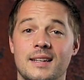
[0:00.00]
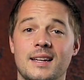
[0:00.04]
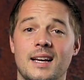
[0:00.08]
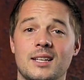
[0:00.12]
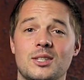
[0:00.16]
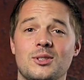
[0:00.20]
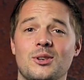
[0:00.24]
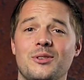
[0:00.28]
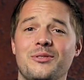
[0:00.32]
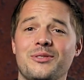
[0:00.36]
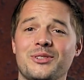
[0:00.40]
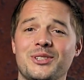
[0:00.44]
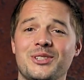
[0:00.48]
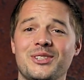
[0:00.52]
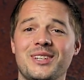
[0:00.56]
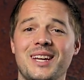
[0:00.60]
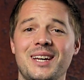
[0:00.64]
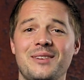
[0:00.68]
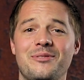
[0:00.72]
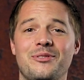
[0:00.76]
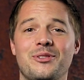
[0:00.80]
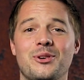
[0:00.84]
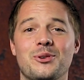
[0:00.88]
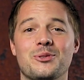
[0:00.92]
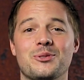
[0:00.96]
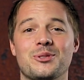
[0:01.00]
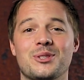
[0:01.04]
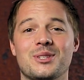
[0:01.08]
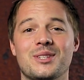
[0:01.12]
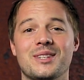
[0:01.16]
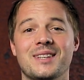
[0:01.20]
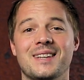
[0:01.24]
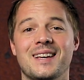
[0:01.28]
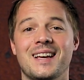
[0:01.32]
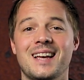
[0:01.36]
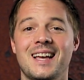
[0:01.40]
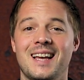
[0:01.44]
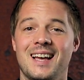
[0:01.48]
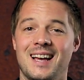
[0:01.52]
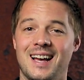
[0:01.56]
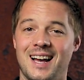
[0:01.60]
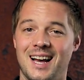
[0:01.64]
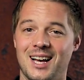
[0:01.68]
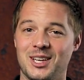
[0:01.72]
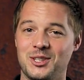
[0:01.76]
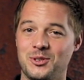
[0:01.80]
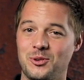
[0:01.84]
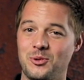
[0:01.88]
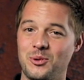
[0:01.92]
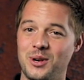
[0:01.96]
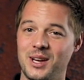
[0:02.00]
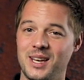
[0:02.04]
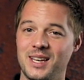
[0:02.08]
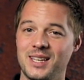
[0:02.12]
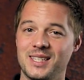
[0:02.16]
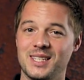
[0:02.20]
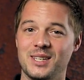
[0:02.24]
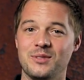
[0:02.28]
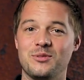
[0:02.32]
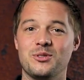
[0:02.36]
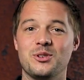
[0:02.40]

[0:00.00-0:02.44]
That's all for today, folks. As always,